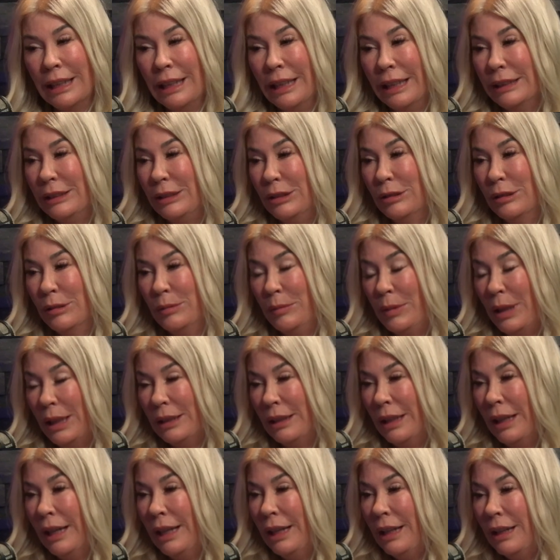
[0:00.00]
I do them at
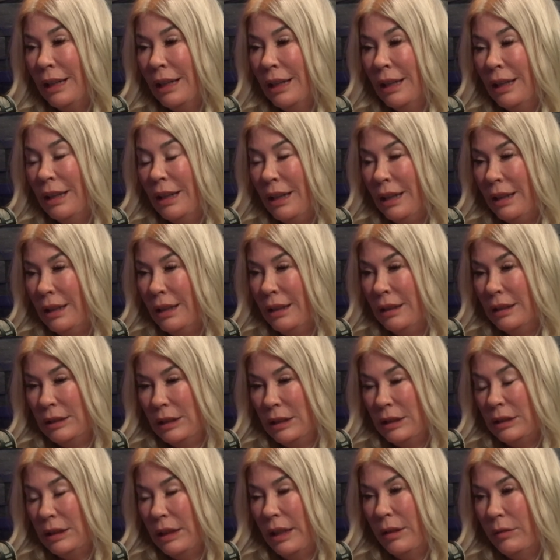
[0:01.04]
night, and
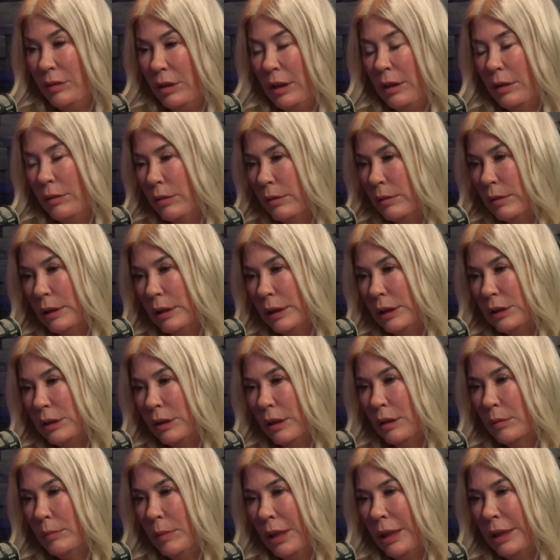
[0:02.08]
I have to have a really
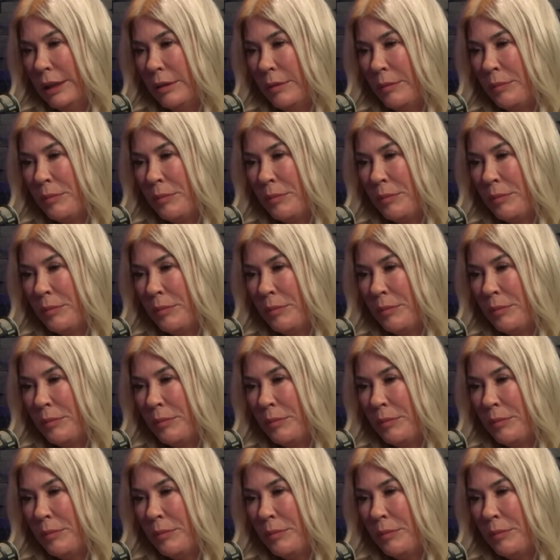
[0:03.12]
strong mind.